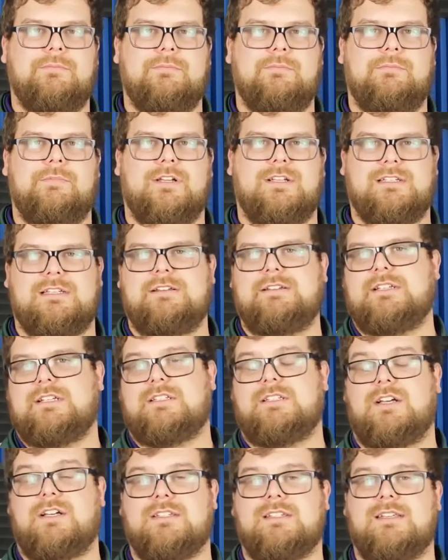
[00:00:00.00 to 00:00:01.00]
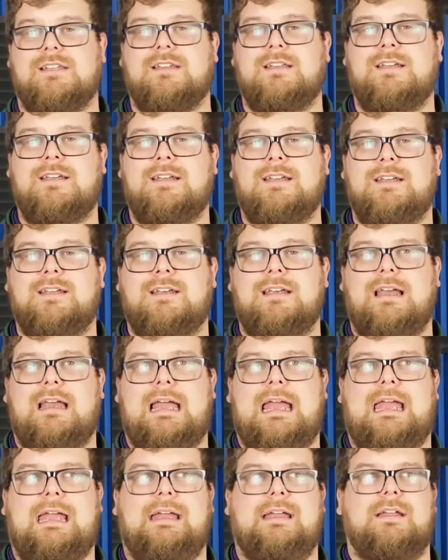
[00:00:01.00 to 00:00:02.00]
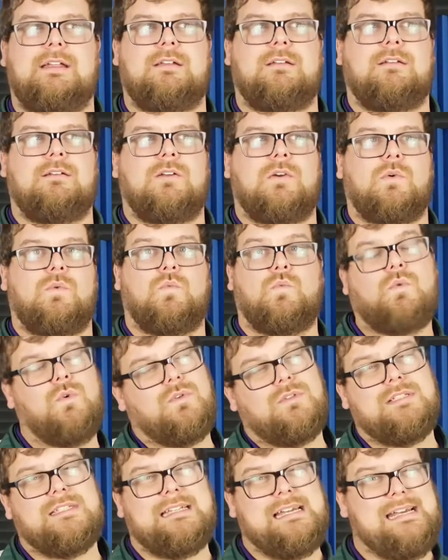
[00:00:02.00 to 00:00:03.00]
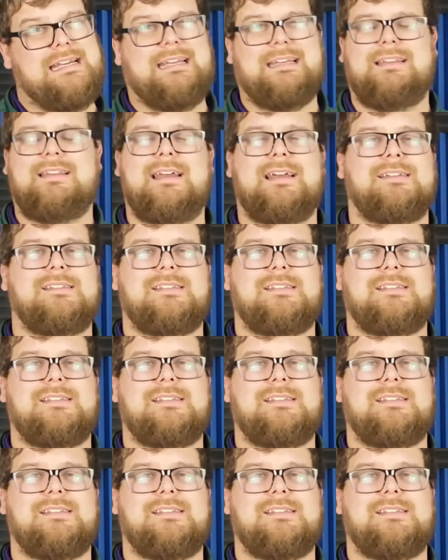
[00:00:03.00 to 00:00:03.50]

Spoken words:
because I was exhausted. And we'll stay in that